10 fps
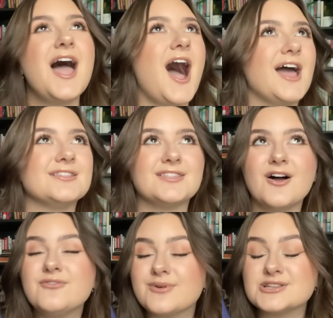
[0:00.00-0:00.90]
I
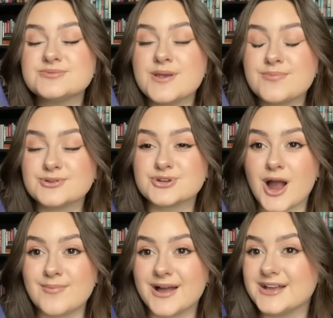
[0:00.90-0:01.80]
love rich people
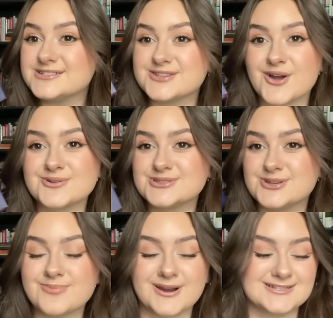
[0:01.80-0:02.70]
drama, so
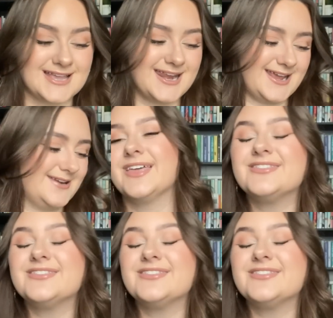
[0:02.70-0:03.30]
super excited.